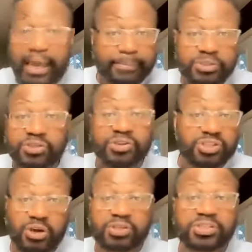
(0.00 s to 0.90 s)
opportunity
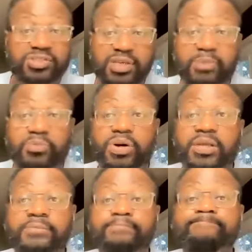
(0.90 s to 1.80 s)
to talk to
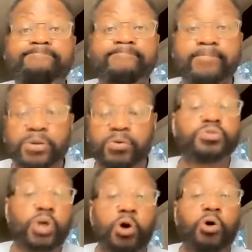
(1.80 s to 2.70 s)
someone
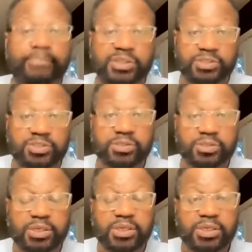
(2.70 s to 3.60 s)
who's open
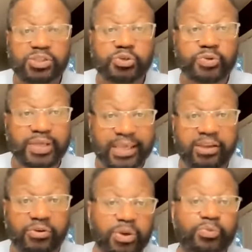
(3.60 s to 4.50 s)
to
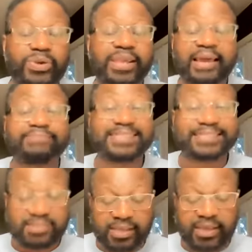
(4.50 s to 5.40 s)
hear what we have to
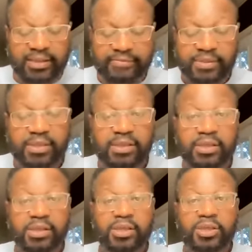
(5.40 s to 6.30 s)
say.
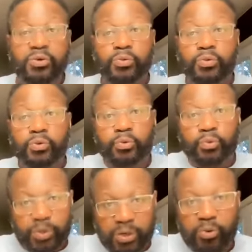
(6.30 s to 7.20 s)

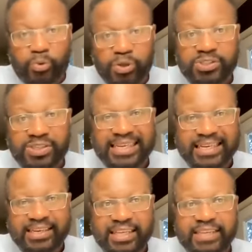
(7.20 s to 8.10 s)
We don't want to
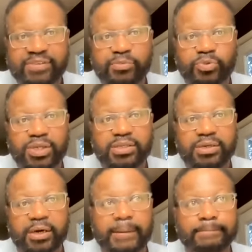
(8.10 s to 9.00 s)
leave them with
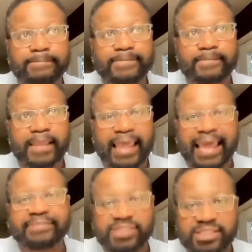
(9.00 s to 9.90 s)
um,
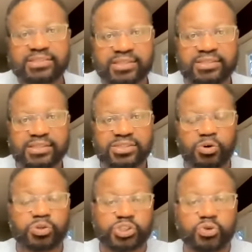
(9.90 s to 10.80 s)
half sentences
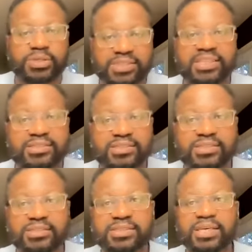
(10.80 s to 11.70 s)
or short
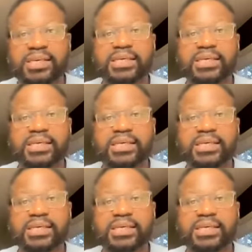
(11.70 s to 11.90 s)
sentences